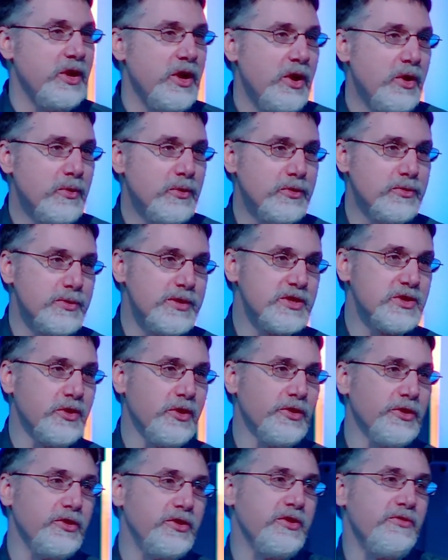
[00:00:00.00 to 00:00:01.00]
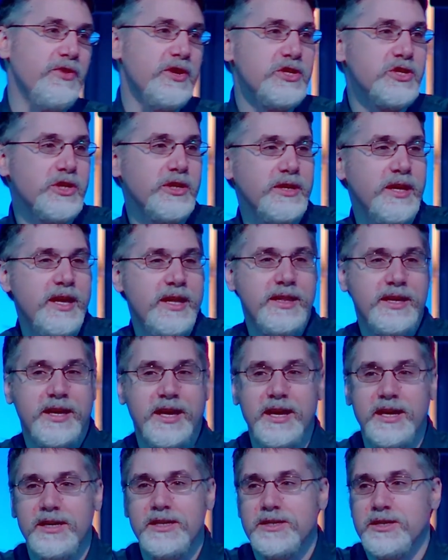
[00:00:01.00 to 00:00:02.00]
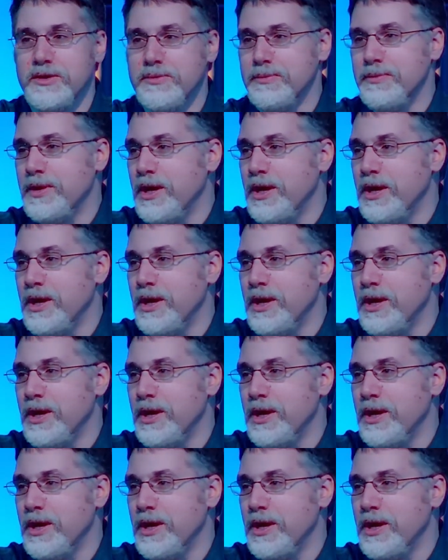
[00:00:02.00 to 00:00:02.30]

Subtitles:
was we saw the division in the kingdom